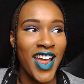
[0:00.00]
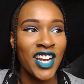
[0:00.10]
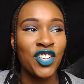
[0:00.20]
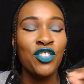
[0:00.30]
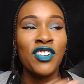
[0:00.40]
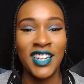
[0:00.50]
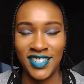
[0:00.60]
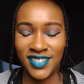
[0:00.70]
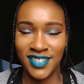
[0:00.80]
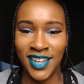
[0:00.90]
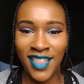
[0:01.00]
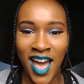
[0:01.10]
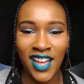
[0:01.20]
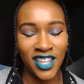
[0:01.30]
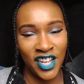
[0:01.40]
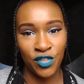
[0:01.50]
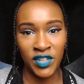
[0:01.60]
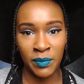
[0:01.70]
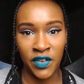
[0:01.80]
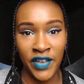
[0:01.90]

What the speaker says: and Chris. Say that like 3 times.